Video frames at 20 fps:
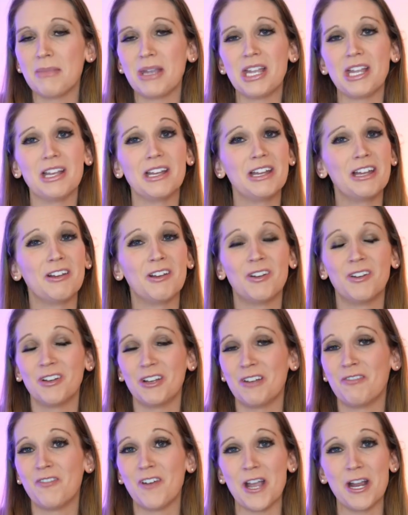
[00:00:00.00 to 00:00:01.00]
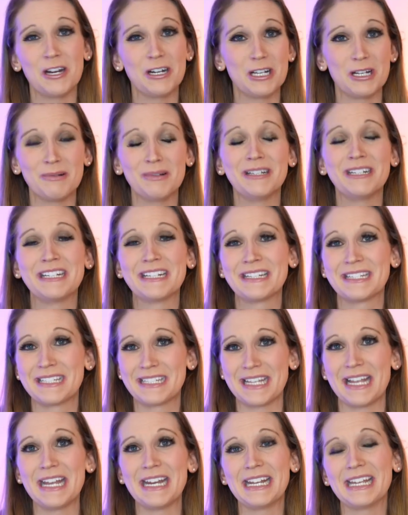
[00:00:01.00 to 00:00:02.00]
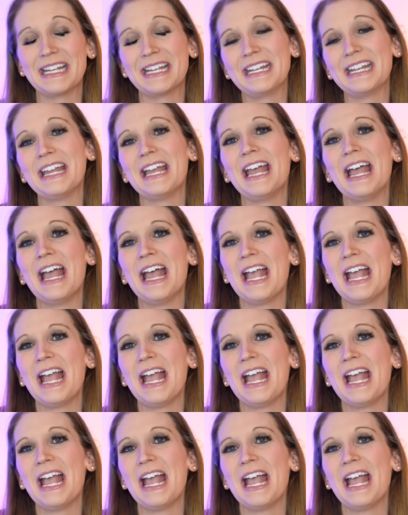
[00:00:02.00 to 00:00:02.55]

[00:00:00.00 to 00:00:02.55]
me fired up and excited,